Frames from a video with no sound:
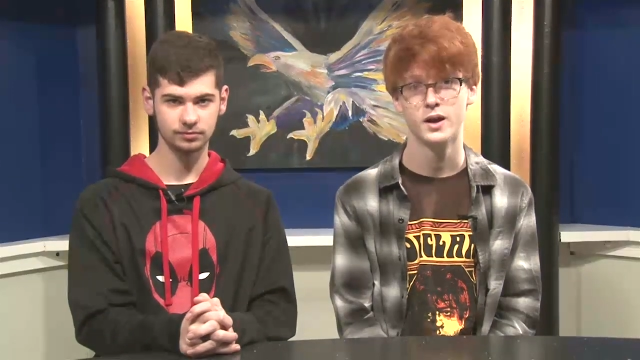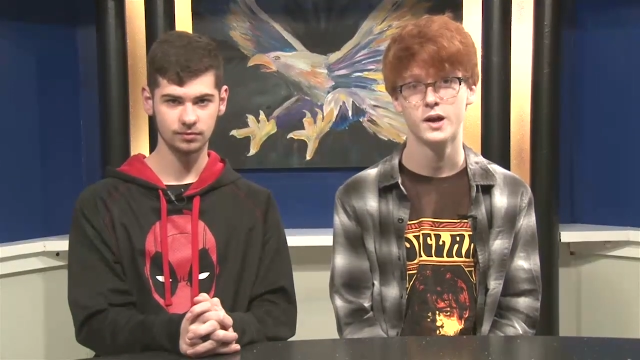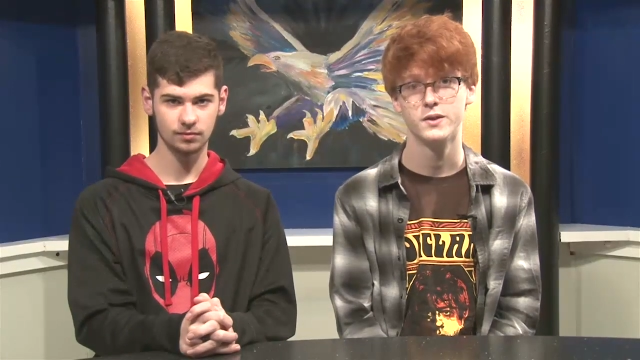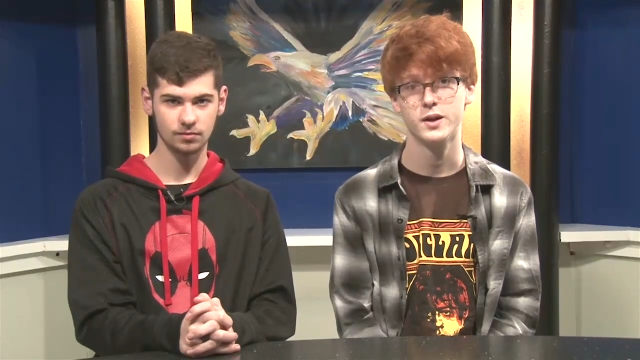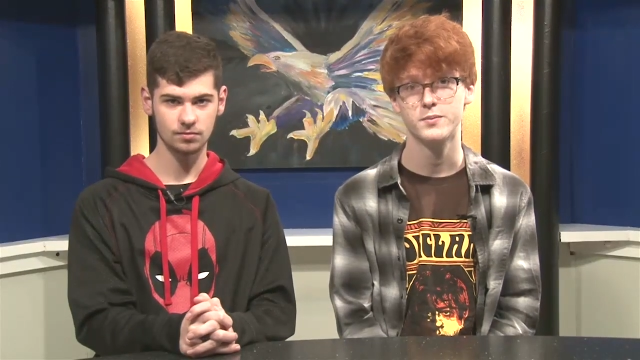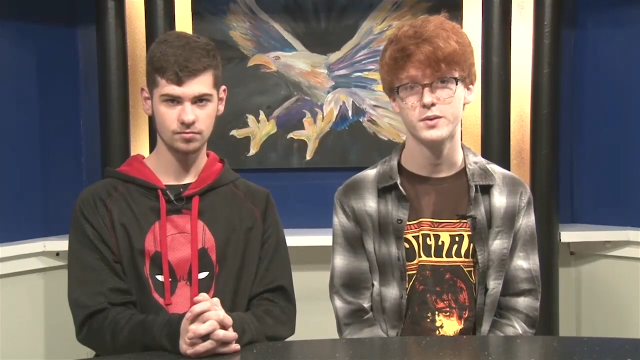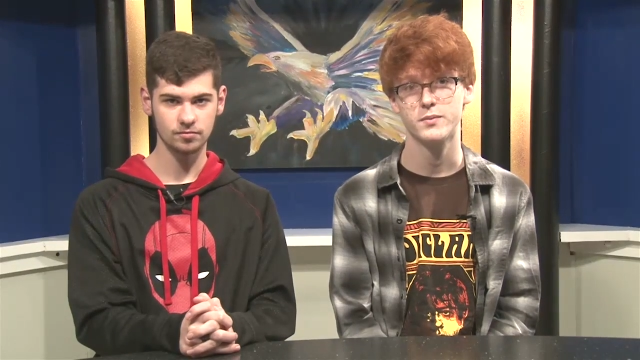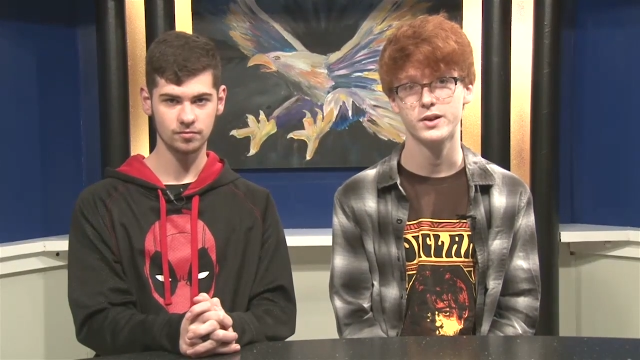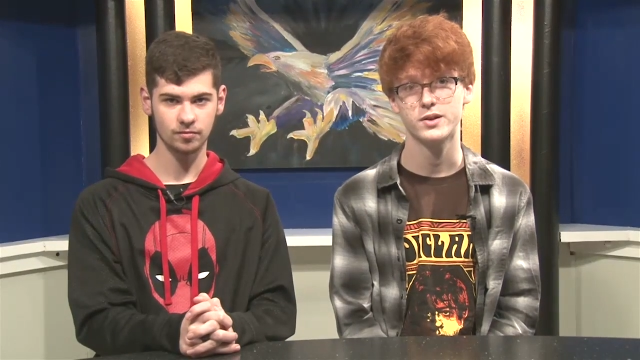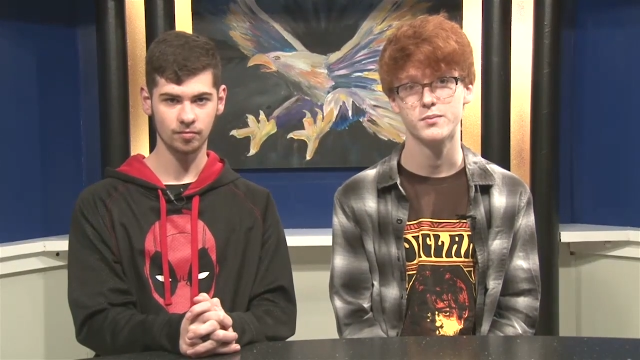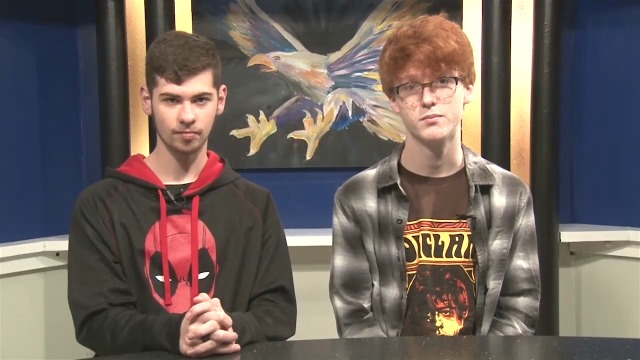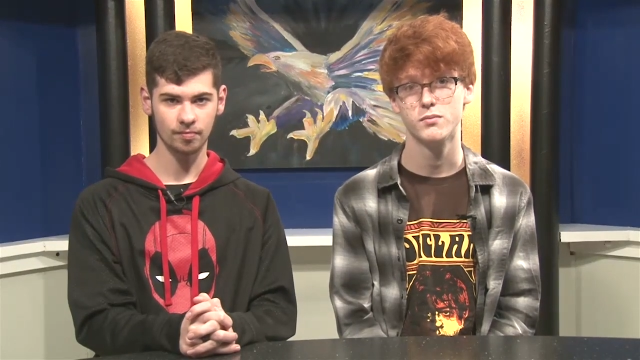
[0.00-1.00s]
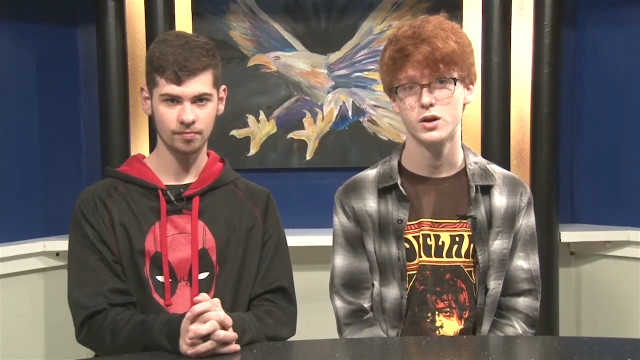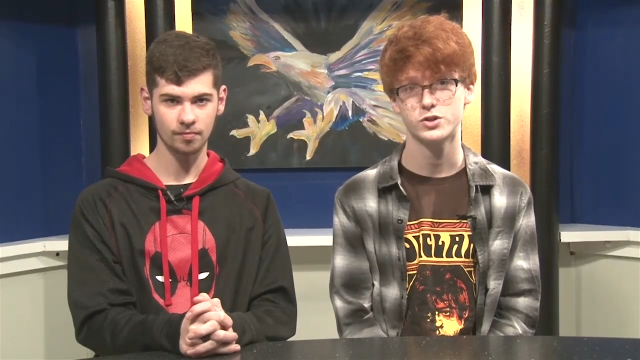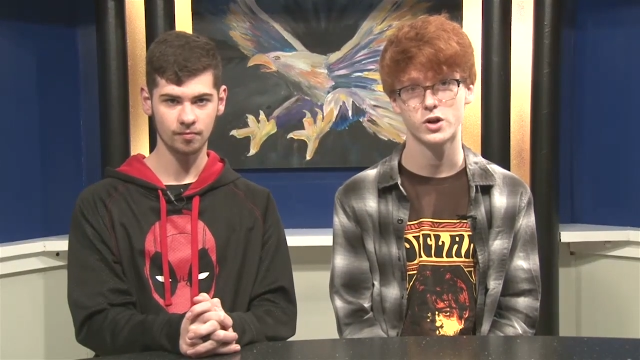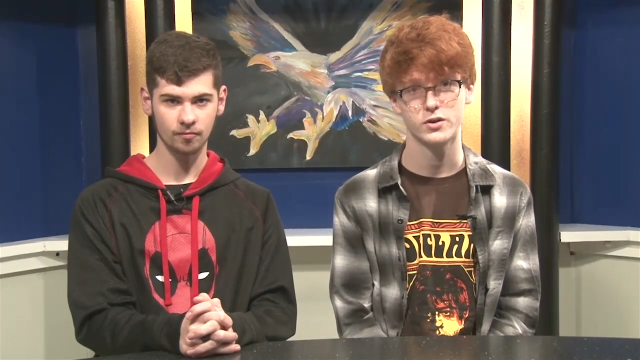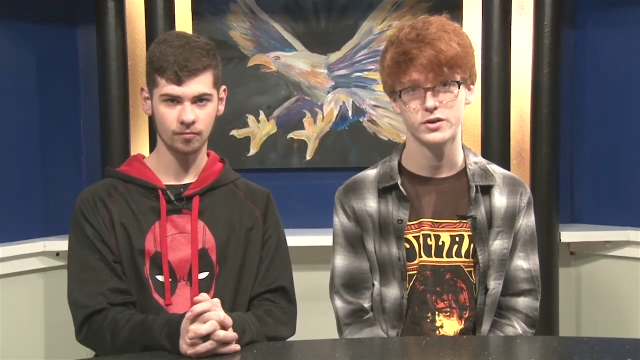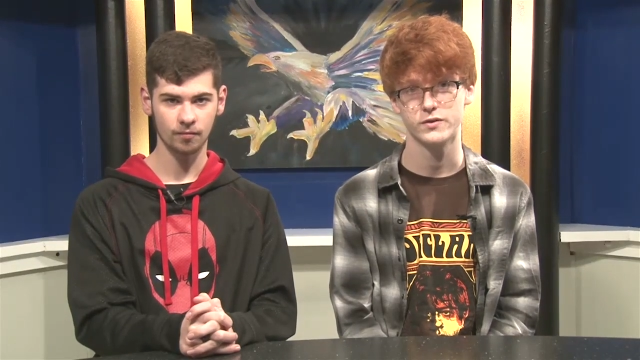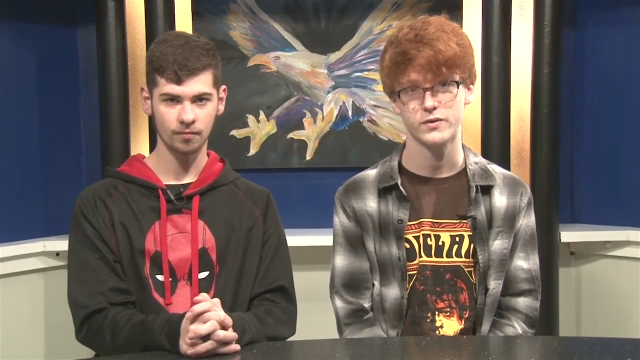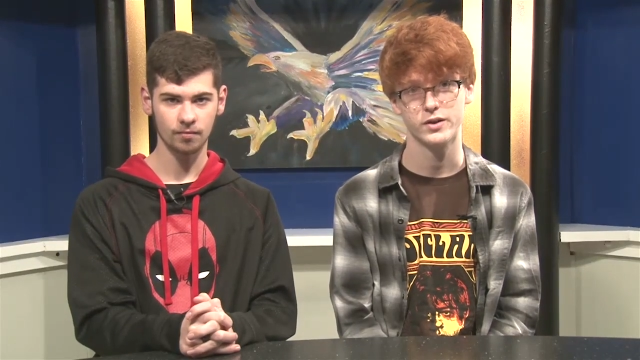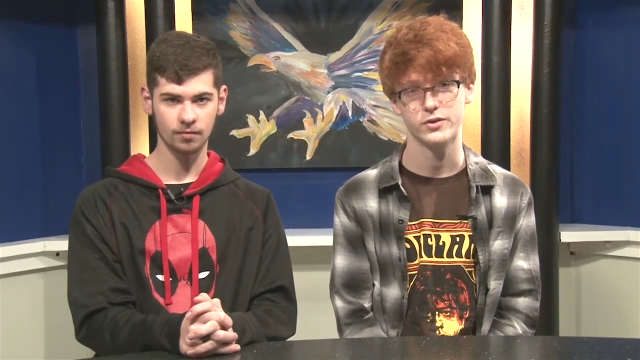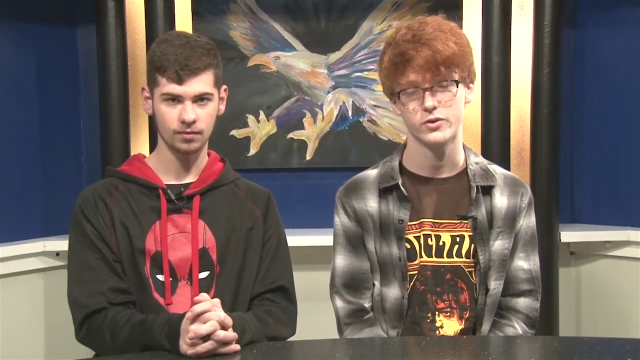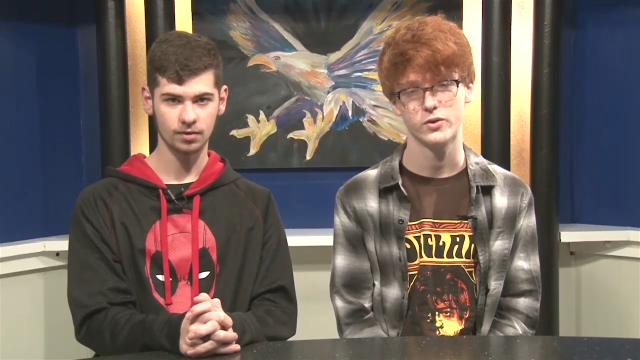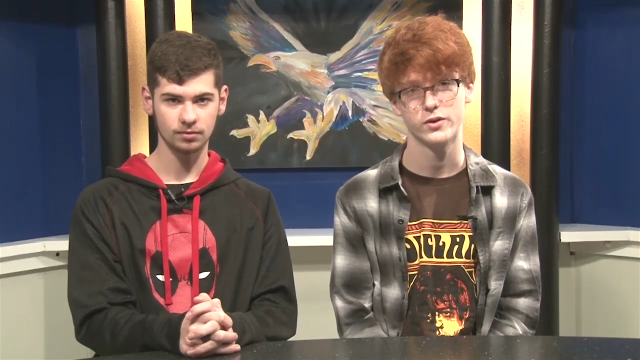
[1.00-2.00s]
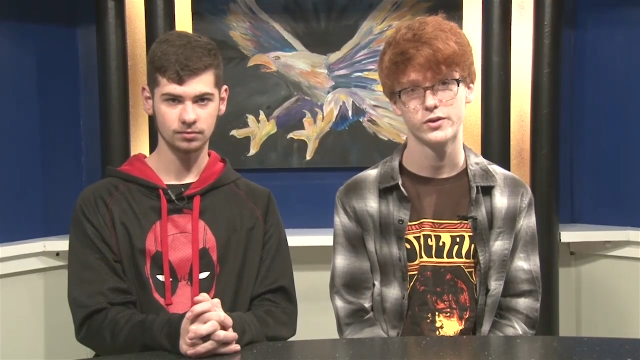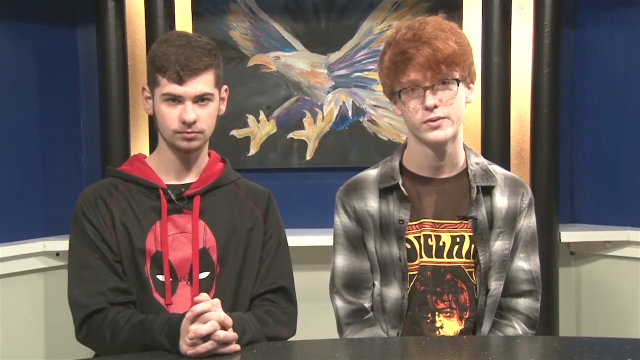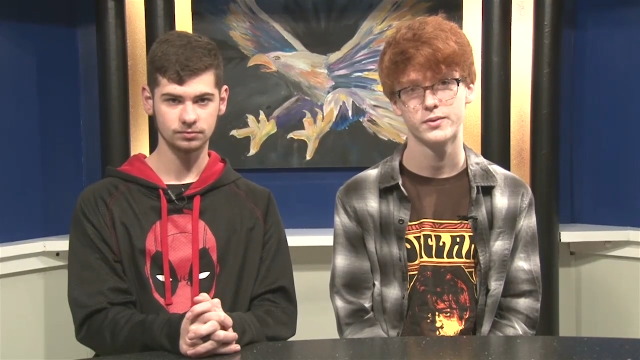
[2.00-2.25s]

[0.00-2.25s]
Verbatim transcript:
Speaker 1: The update makes it much harder to find stories.